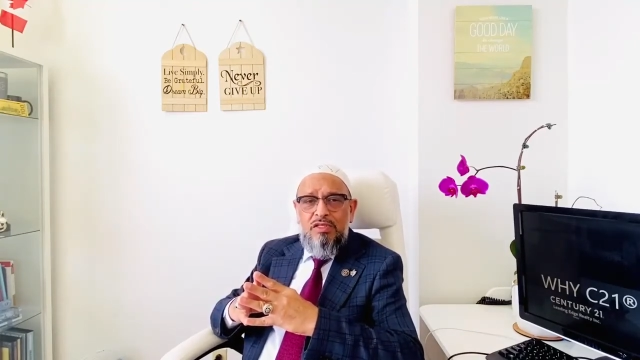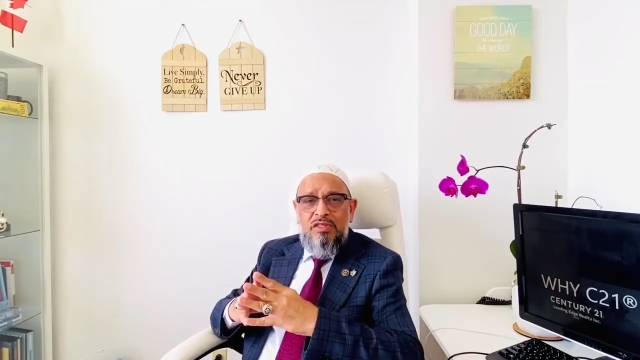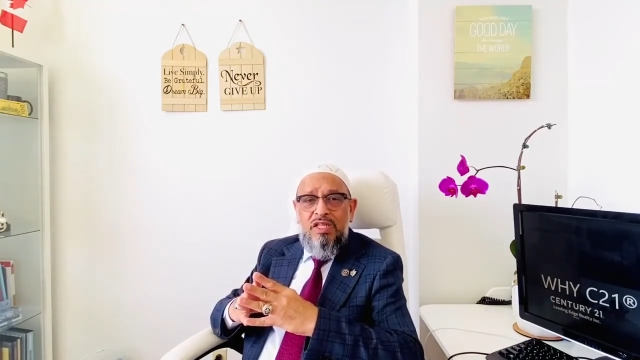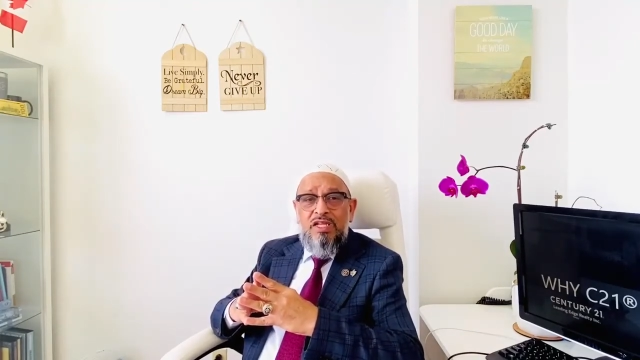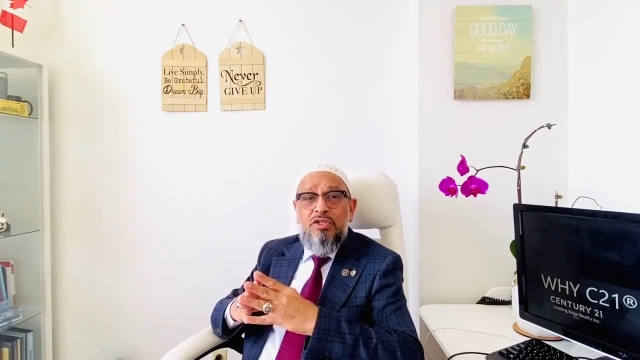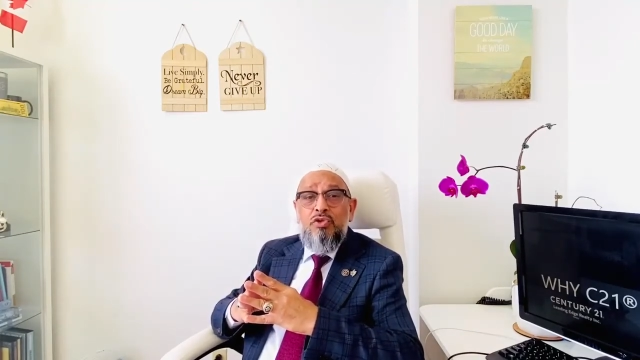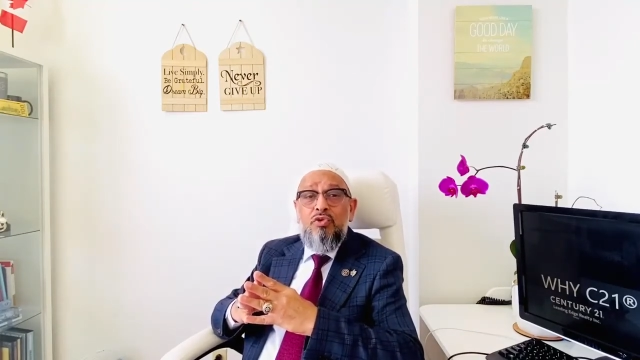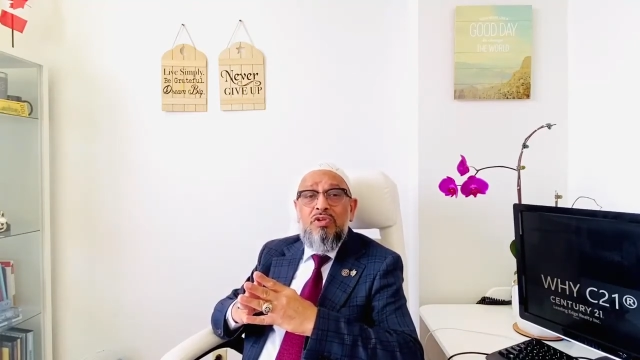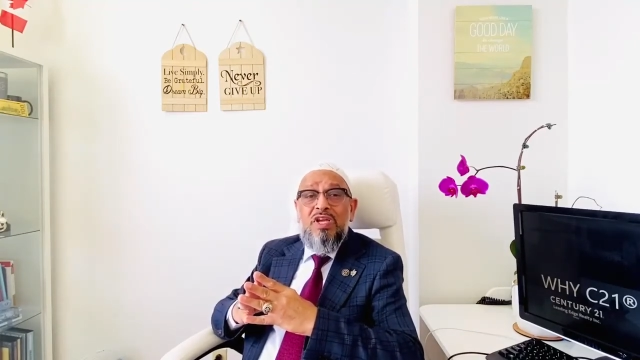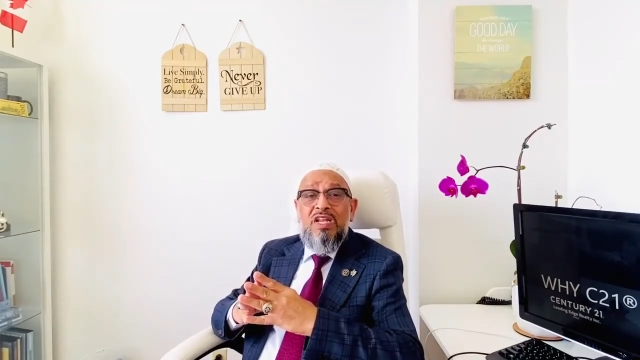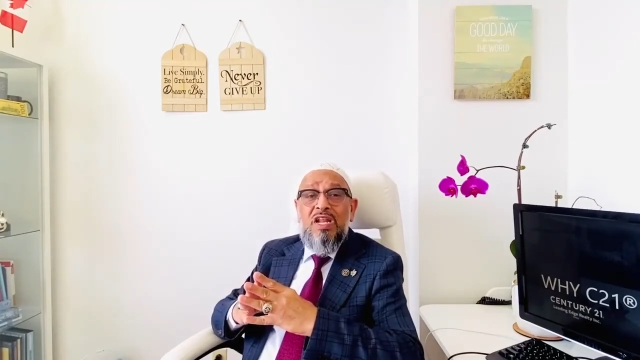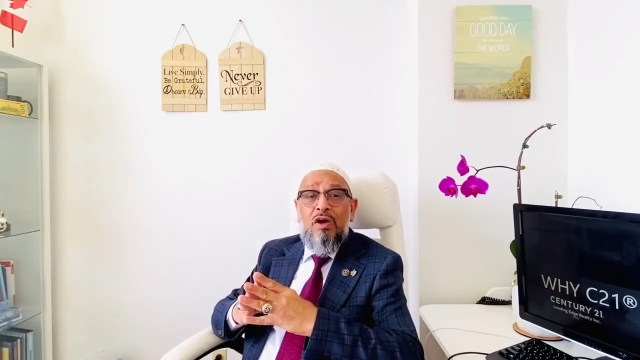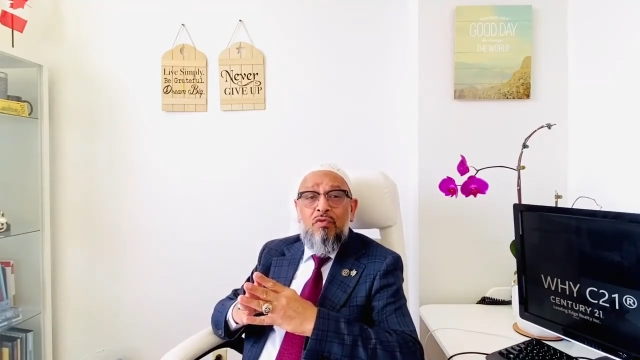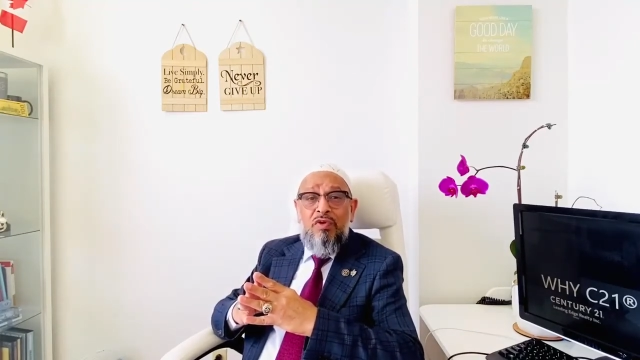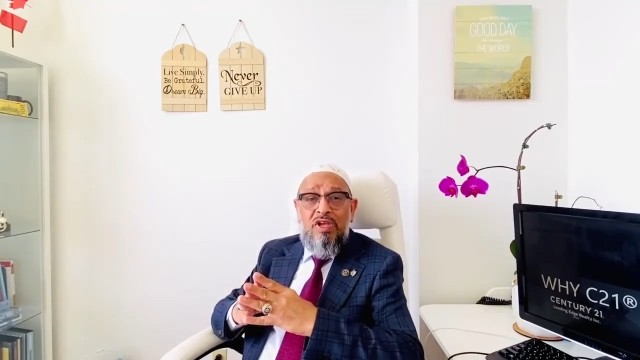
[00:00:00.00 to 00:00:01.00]
that you can
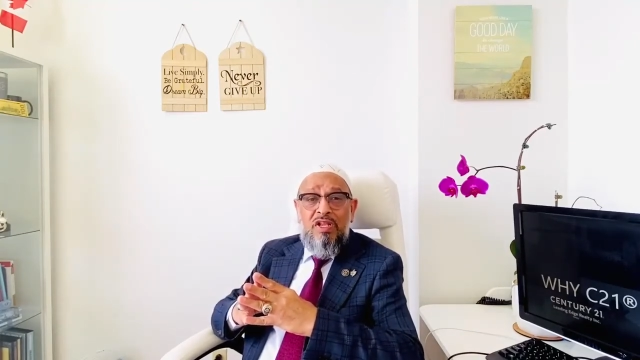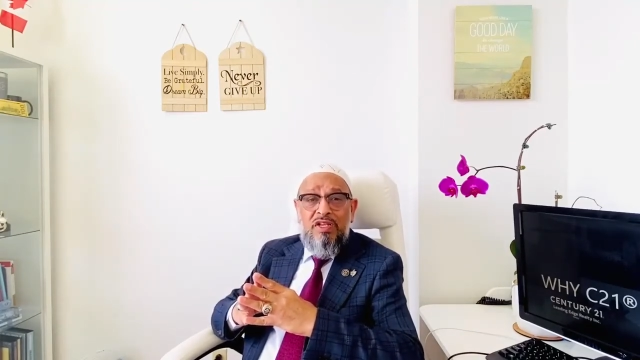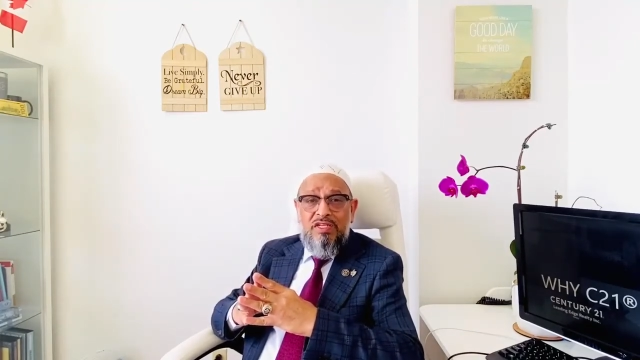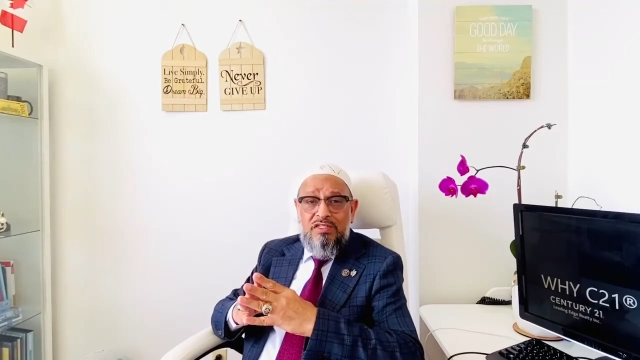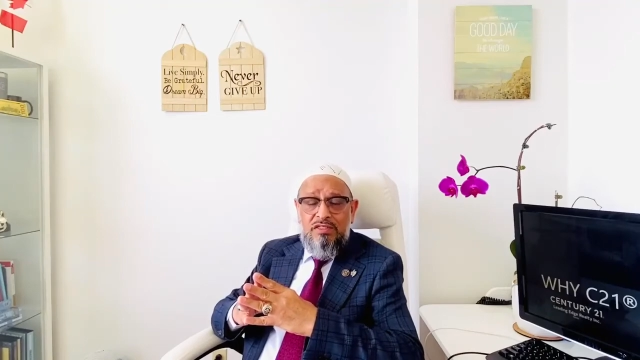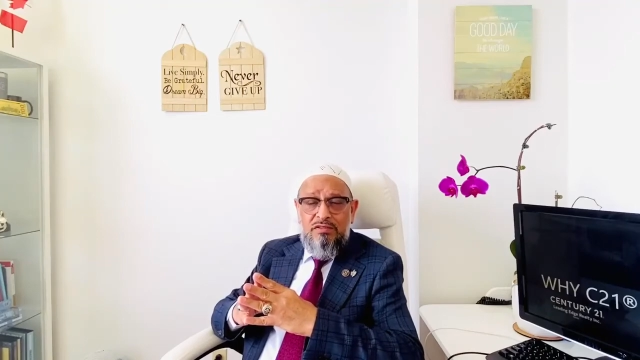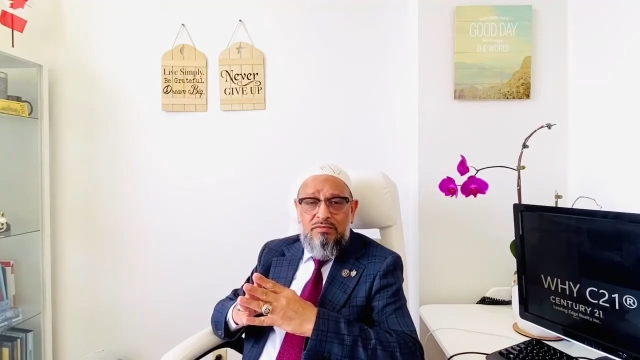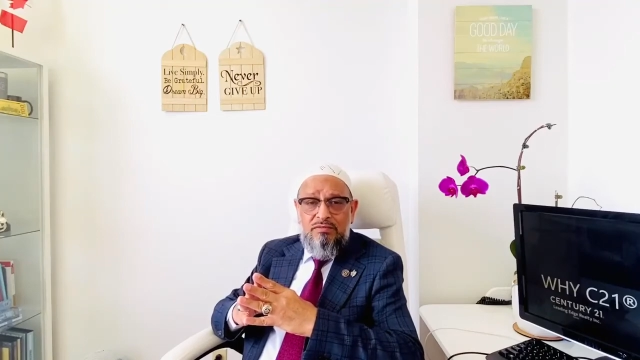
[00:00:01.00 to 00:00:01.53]
avail it.